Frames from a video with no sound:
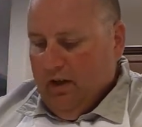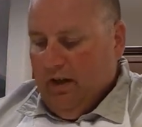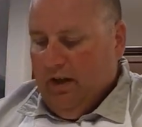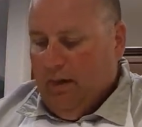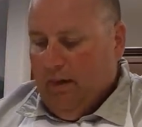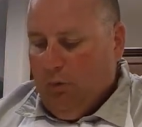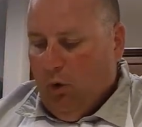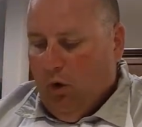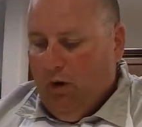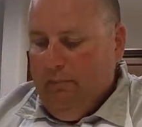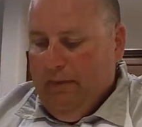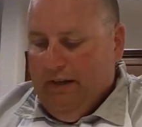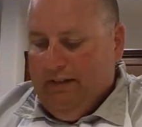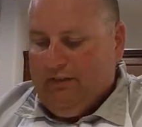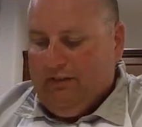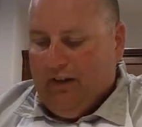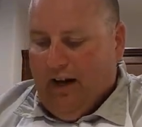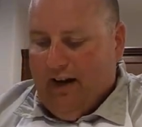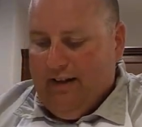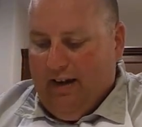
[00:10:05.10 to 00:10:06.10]
And I'm going
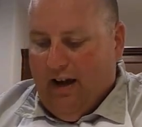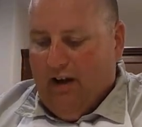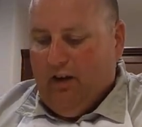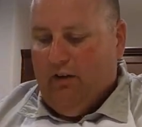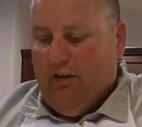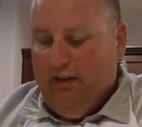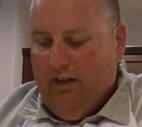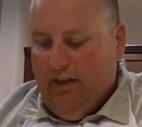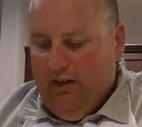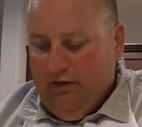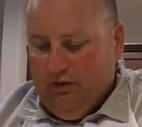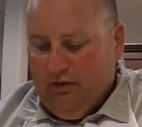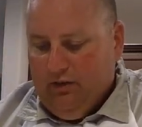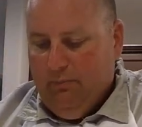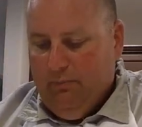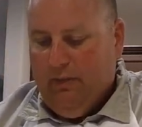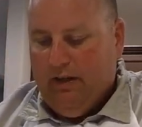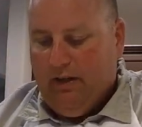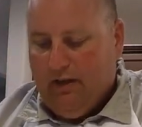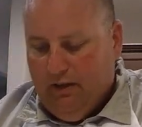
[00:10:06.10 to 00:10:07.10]
meat side down on these
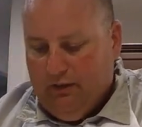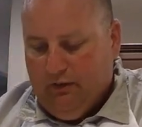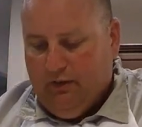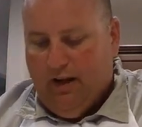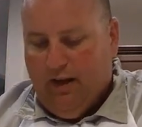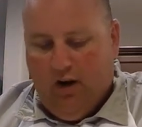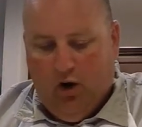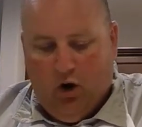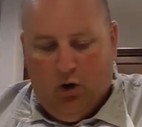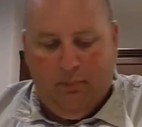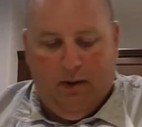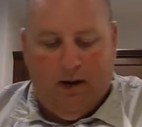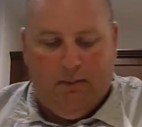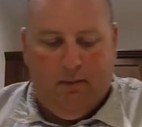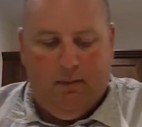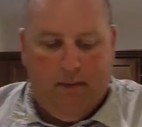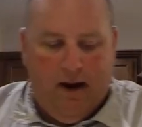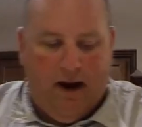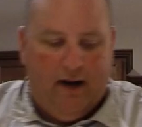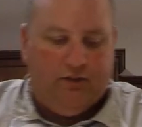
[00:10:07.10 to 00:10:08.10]
because they are
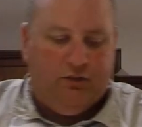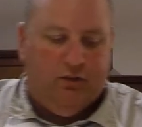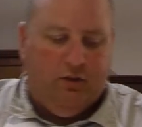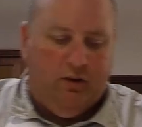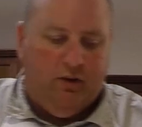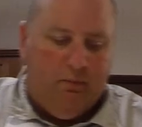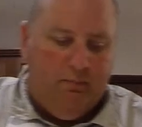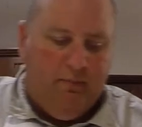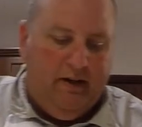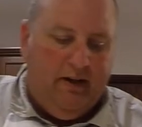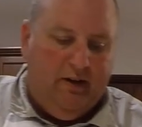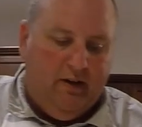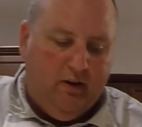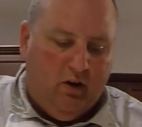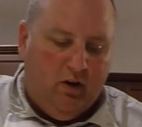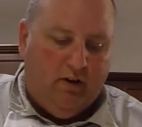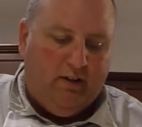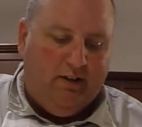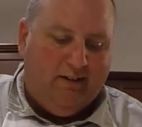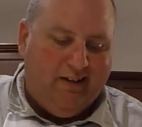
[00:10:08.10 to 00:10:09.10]
baby backs, so they're
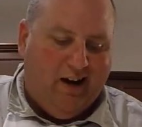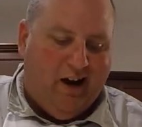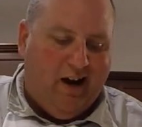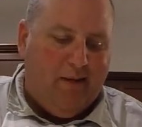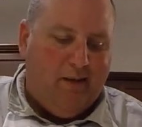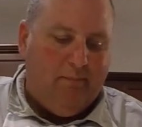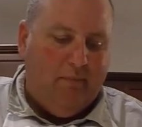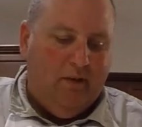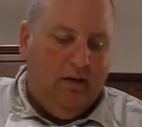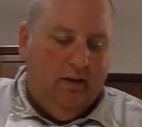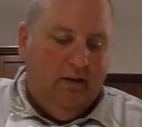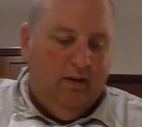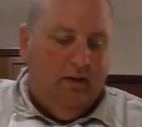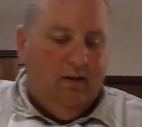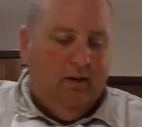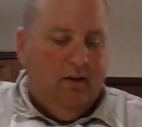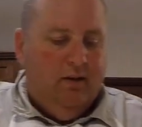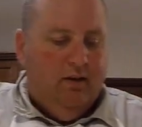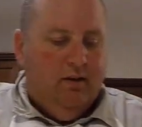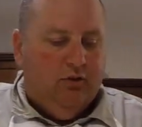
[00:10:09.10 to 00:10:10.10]
meatier on the top.
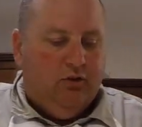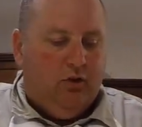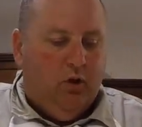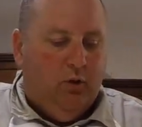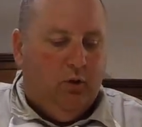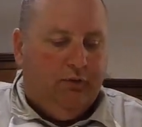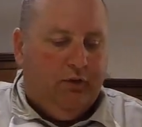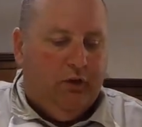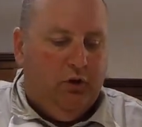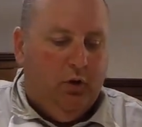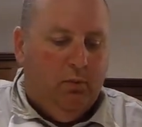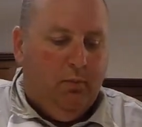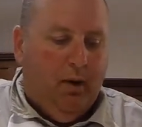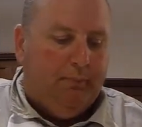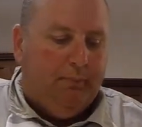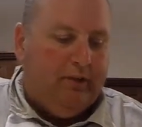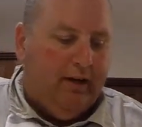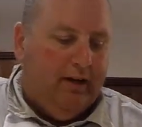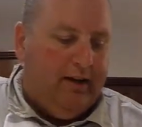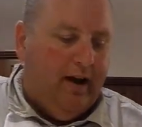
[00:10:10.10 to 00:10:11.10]
So if you do them
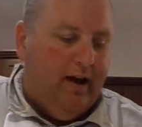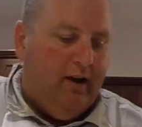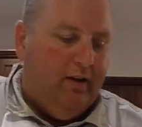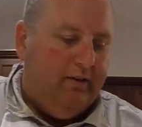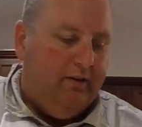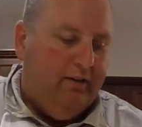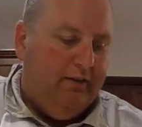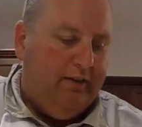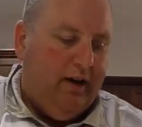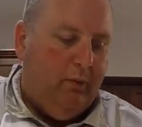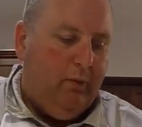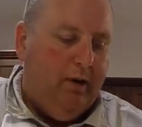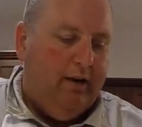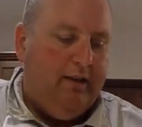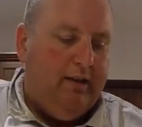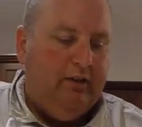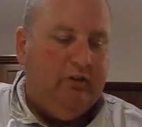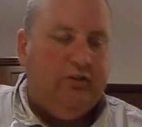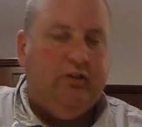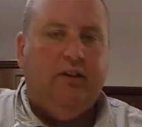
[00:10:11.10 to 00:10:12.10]
upside down, that
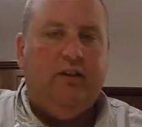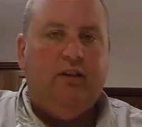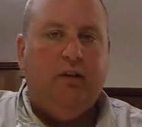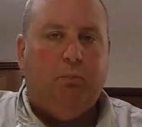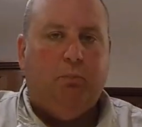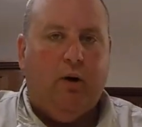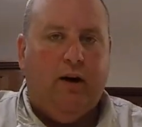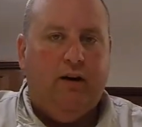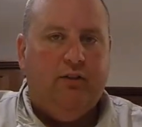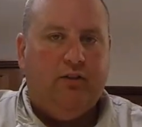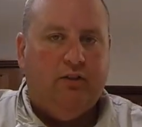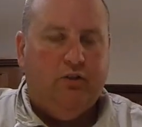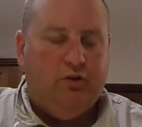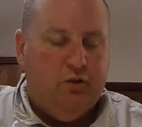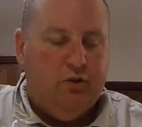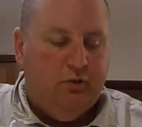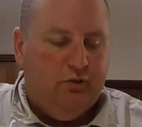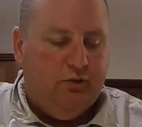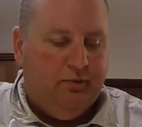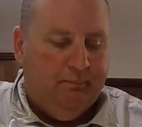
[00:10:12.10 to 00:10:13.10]
way they sit in the braising
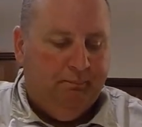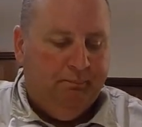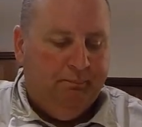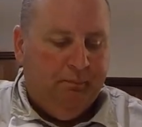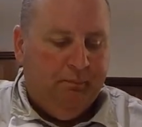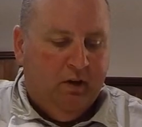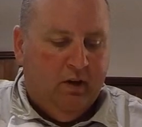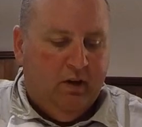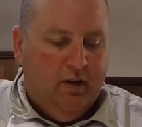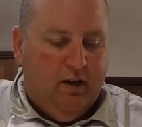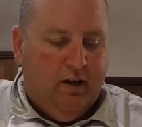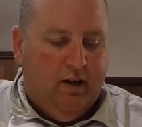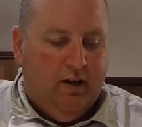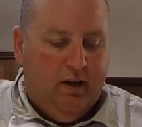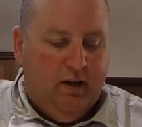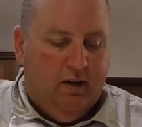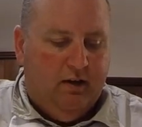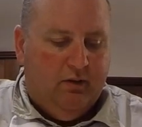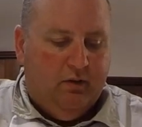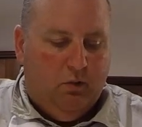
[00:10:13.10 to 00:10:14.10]
juice
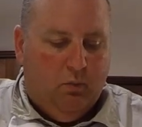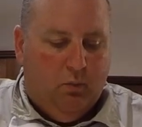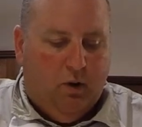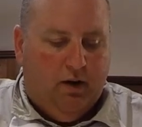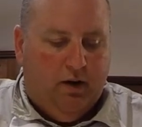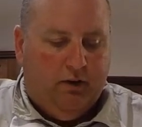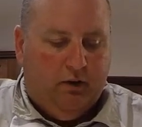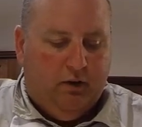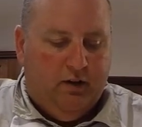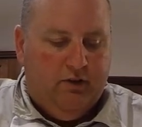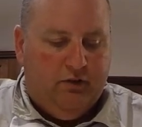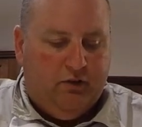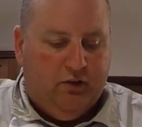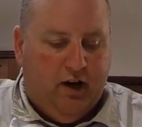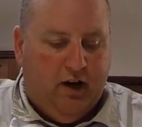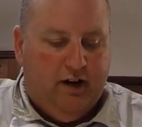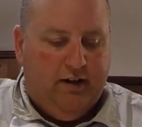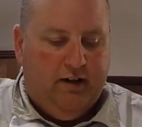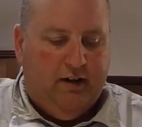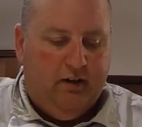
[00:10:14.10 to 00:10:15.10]
and while they're
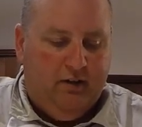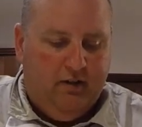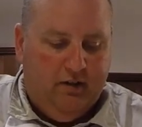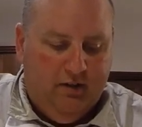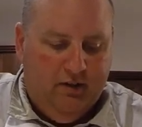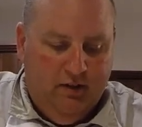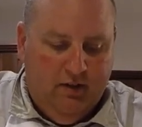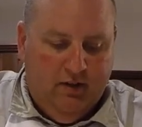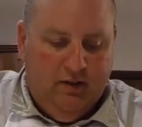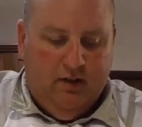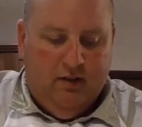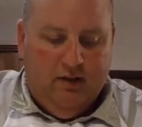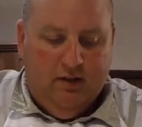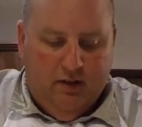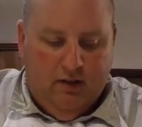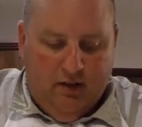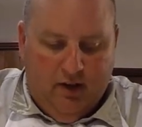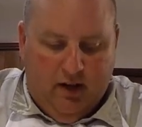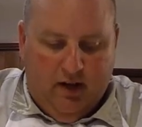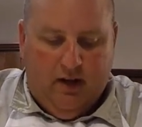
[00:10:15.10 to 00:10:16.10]
inside here.
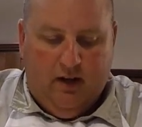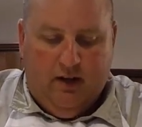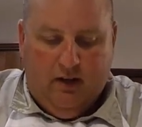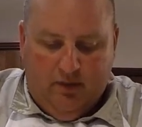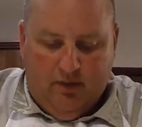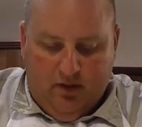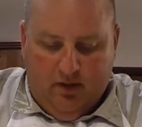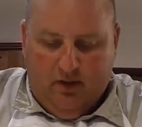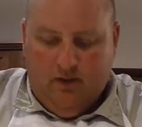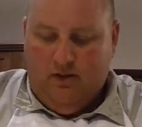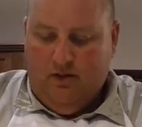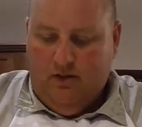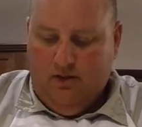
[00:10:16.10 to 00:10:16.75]
And